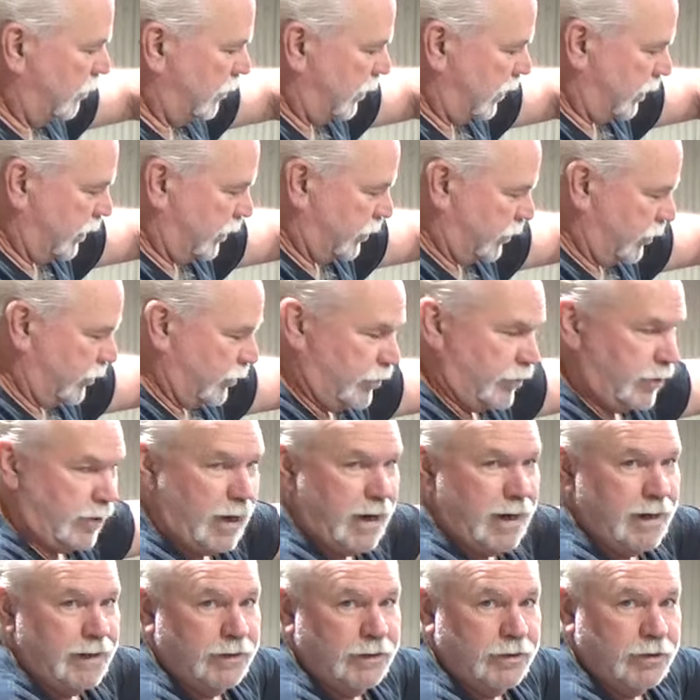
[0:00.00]
because you're
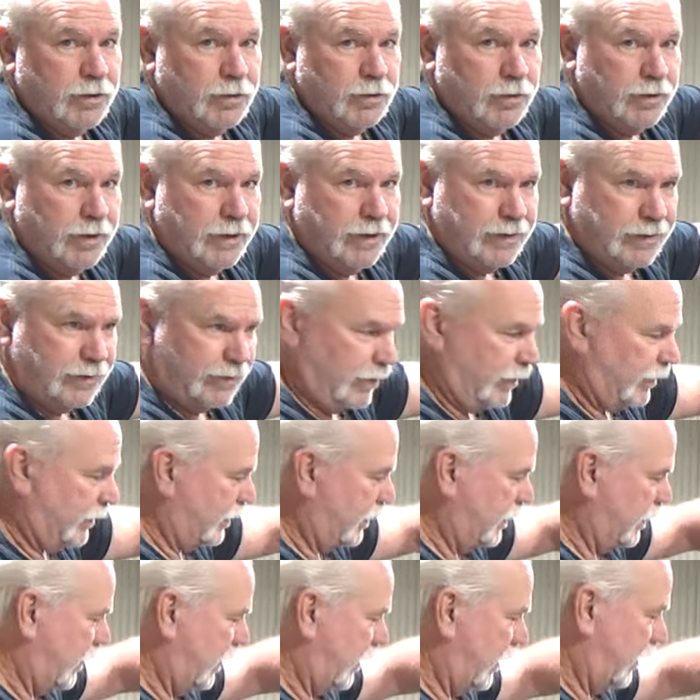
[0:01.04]
trying to do this
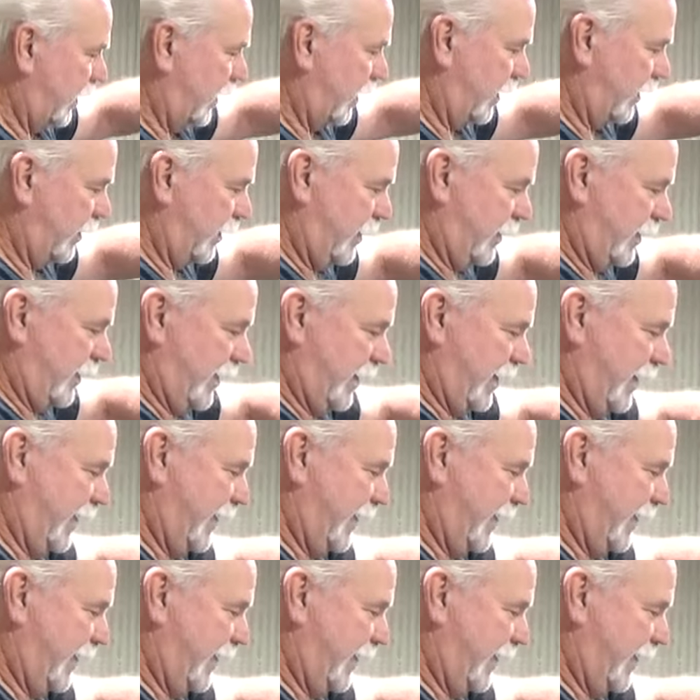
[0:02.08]
and